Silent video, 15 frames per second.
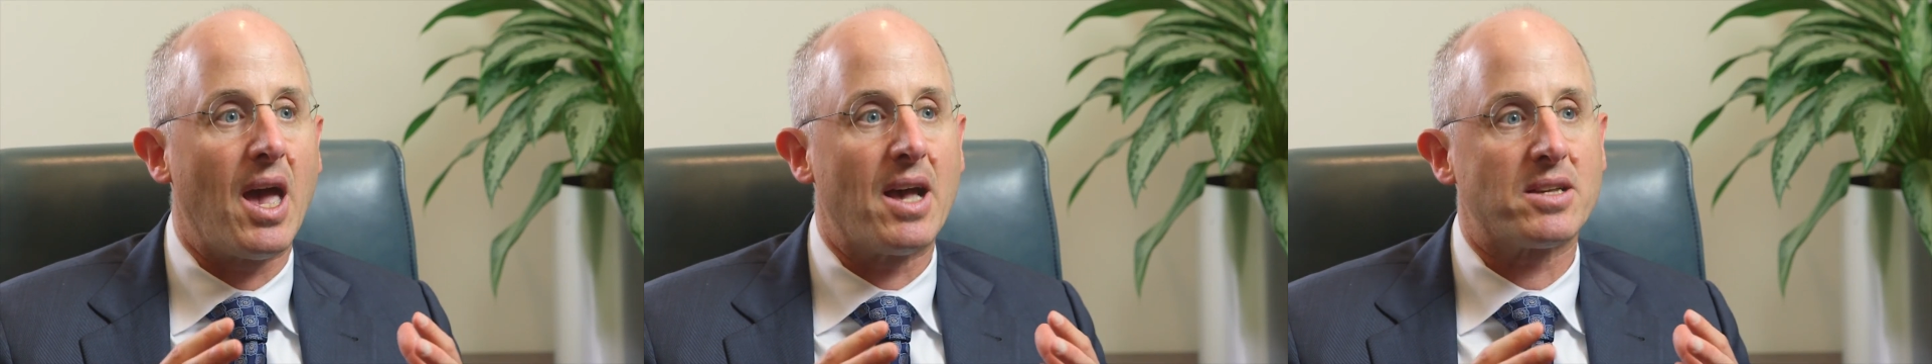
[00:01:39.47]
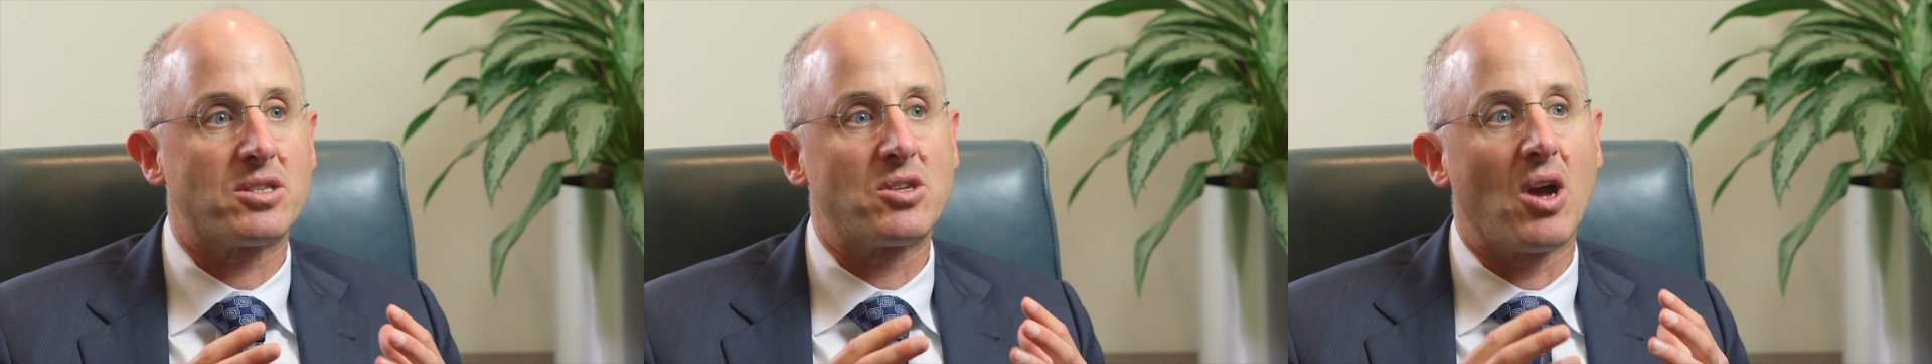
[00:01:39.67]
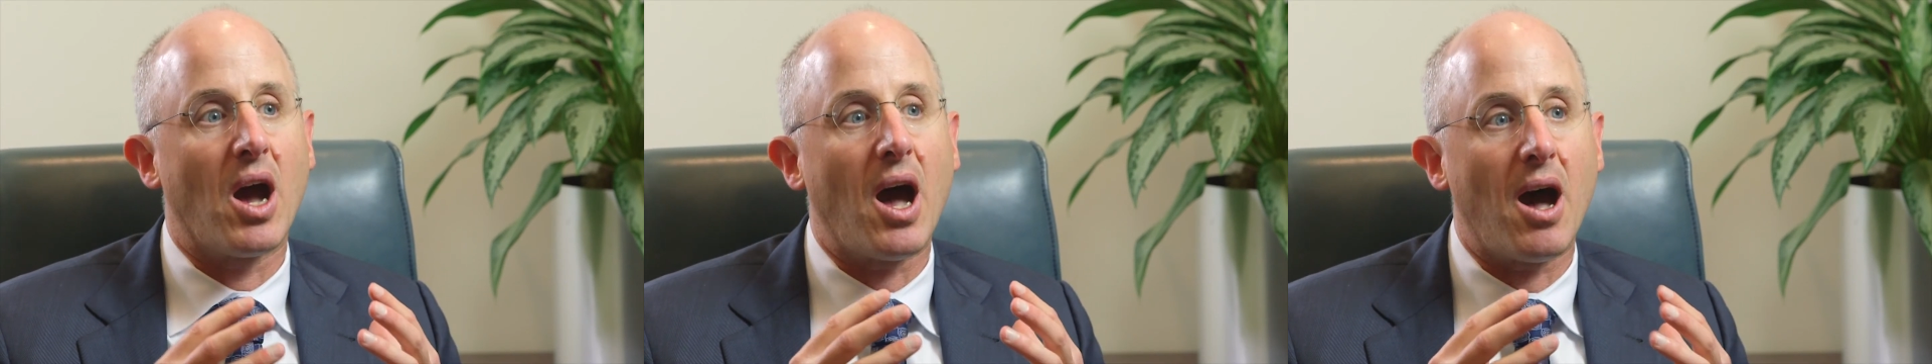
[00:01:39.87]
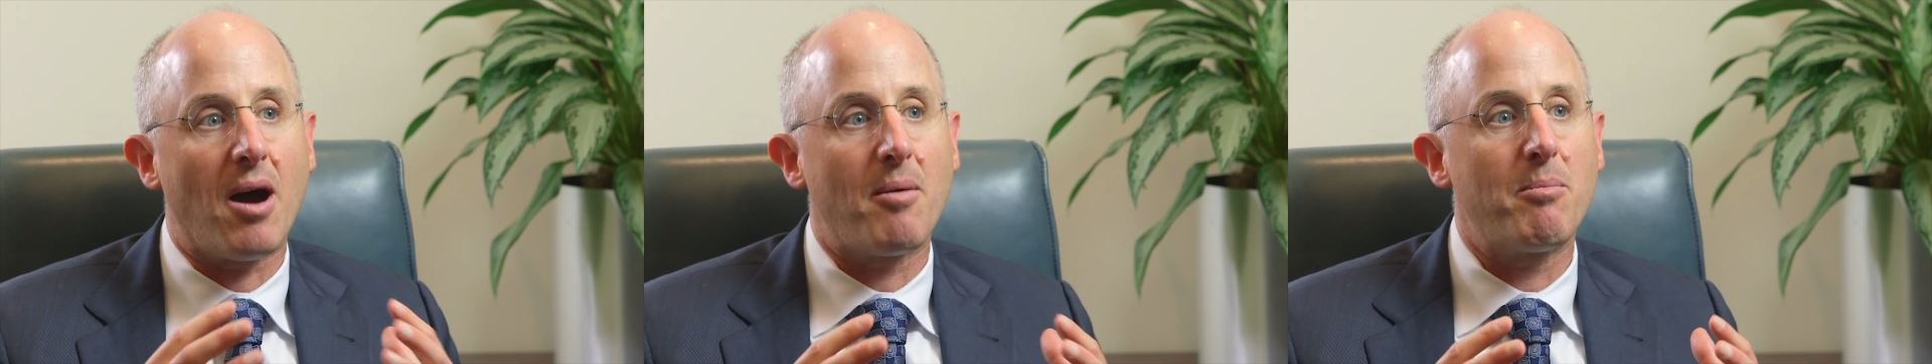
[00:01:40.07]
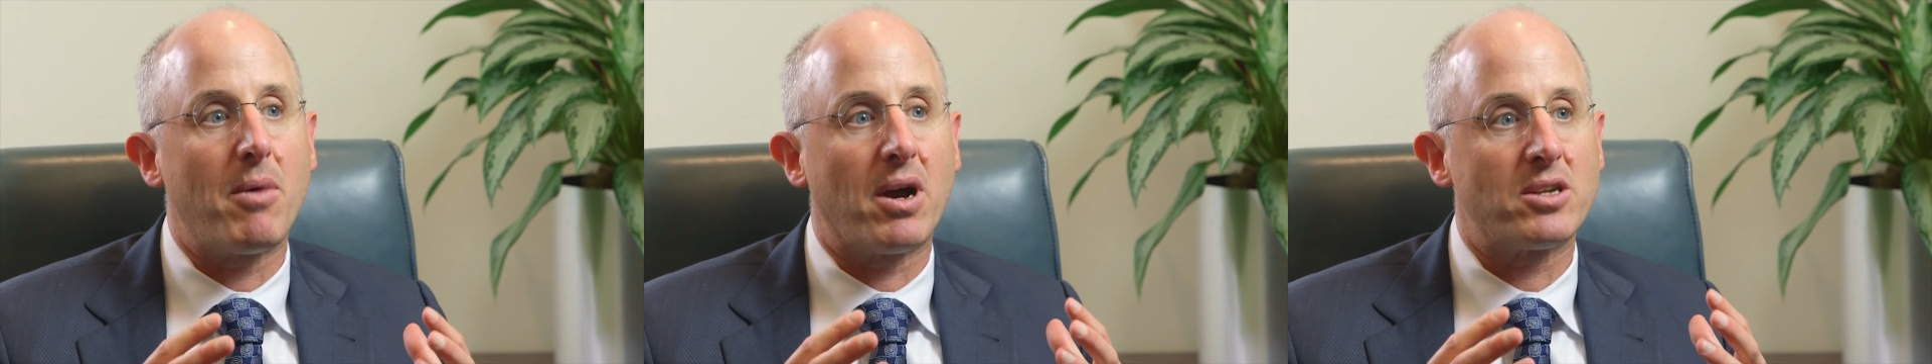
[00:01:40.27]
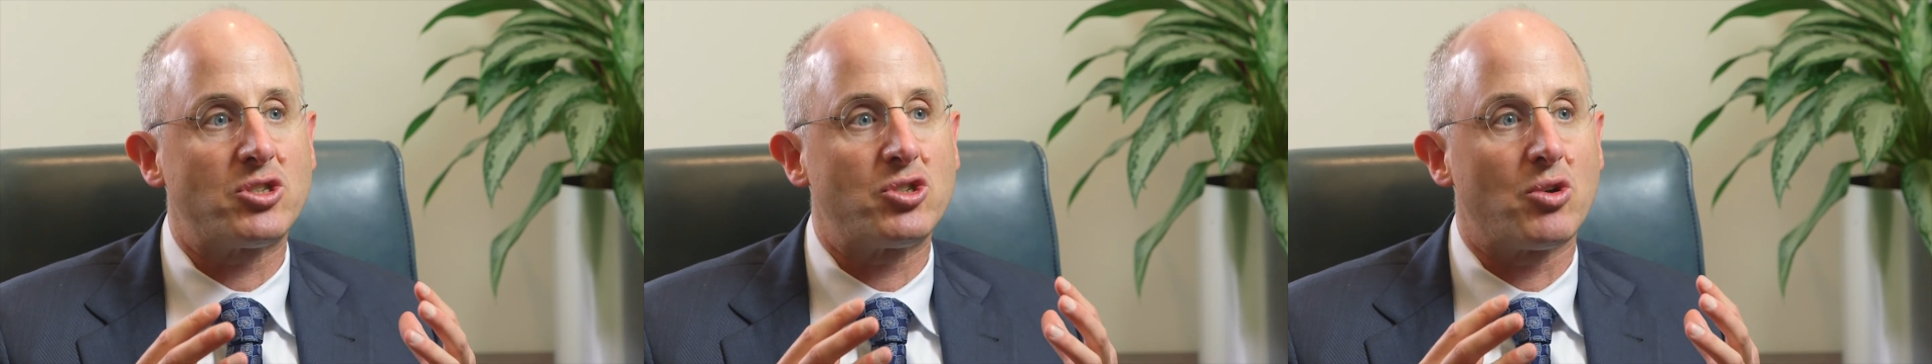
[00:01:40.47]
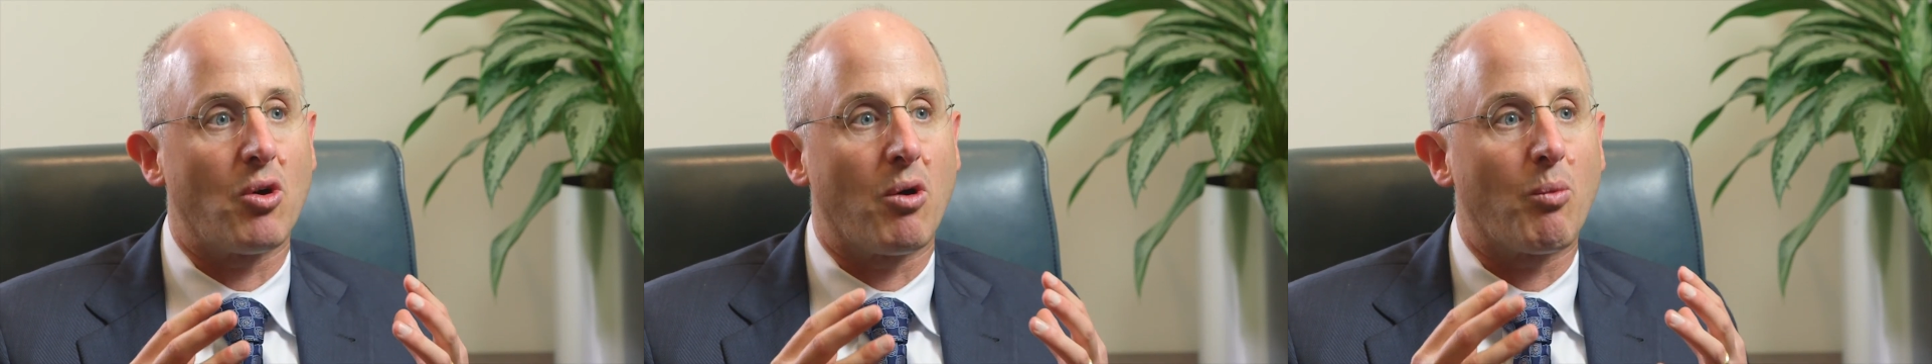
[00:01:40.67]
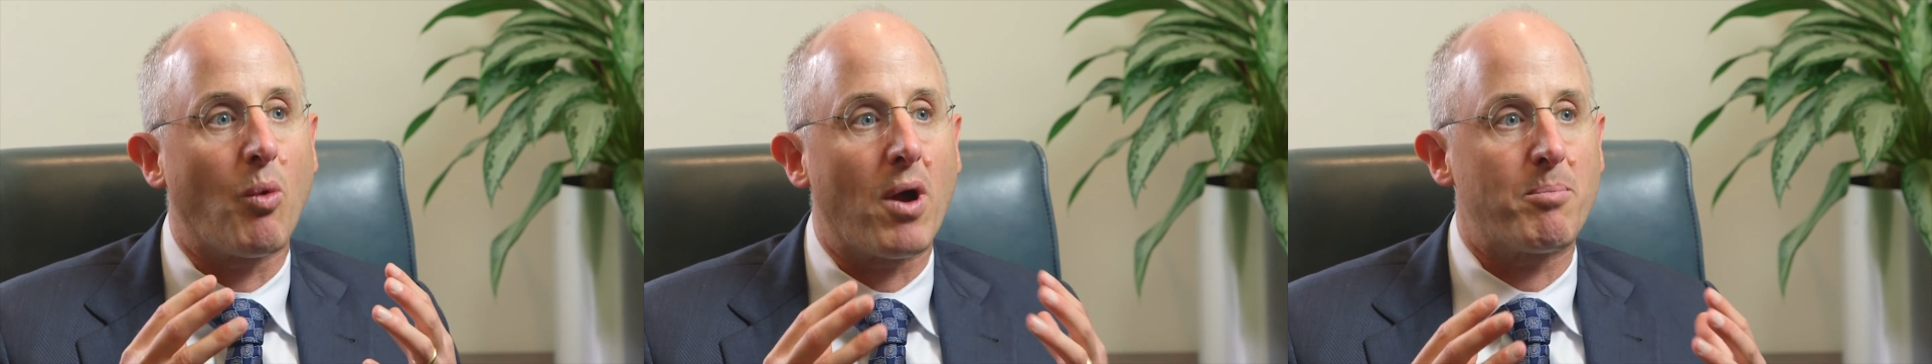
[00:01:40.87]
as to how much
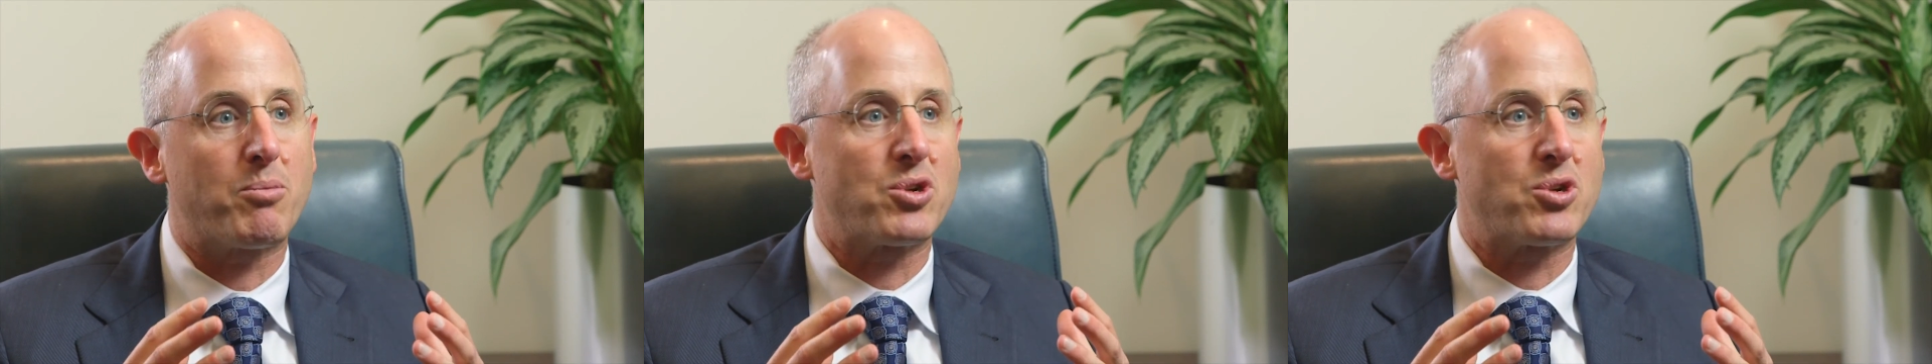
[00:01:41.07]
or what